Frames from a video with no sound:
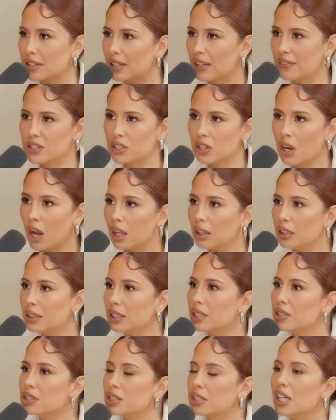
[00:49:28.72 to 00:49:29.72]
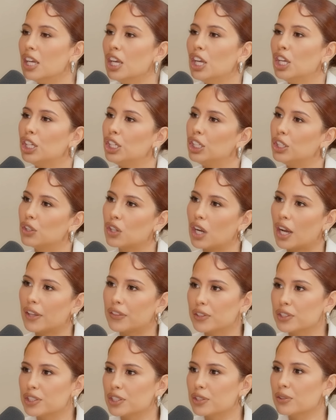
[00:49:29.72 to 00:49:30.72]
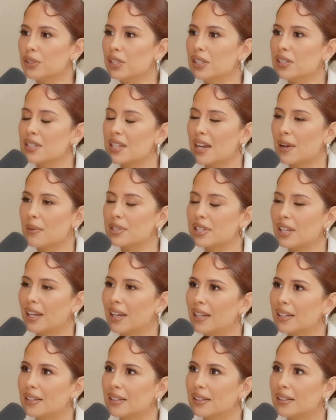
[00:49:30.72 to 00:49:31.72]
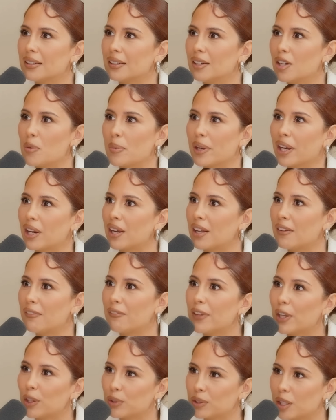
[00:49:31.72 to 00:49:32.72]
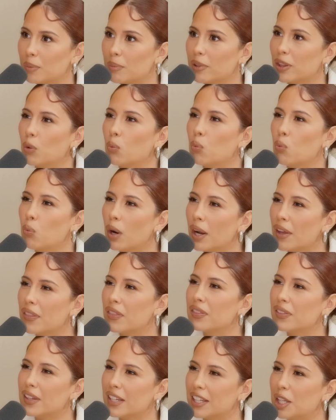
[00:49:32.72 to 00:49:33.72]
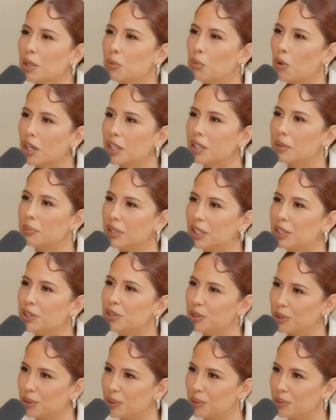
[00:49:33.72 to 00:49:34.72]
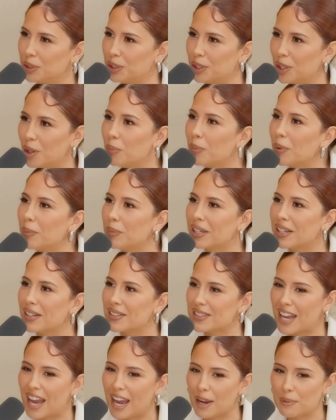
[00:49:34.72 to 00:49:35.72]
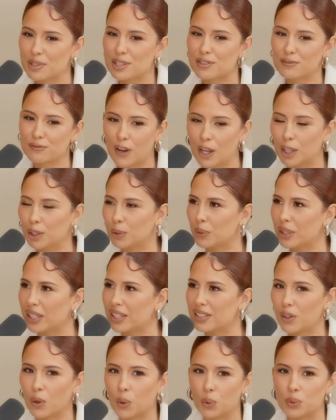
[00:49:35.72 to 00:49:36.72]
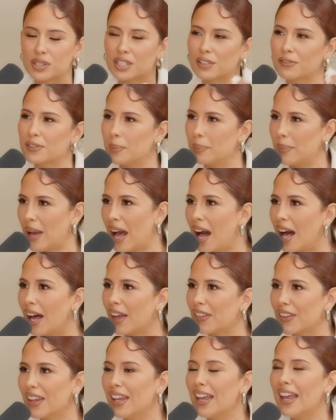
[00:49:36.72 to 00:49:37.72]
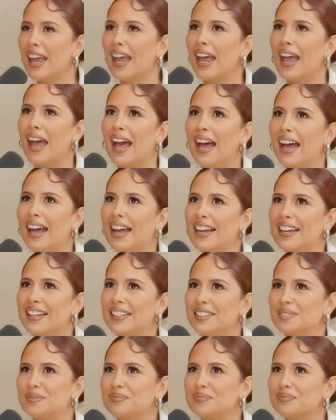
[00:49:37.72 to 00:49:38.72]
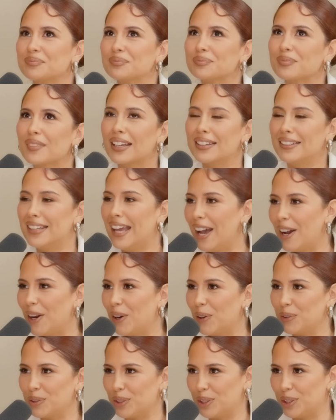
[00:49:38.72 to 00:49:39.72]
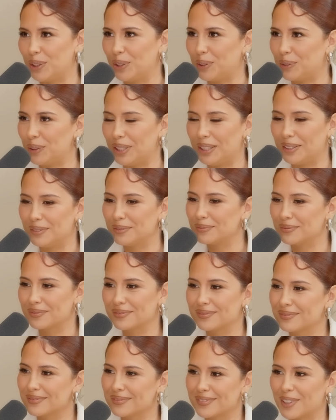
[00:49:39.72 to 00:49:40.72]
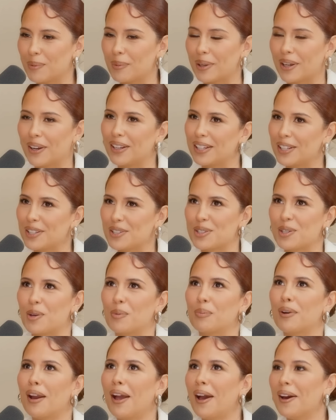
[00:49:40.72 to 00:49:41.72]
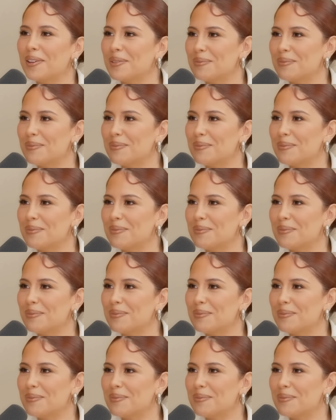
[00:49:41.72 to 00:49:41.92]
left to college and, got their degrees. And I was like, oh my God, I failed him in the one thing he wanted me to do, but because I was following a whole different path. And now, oh my God, he's so proud of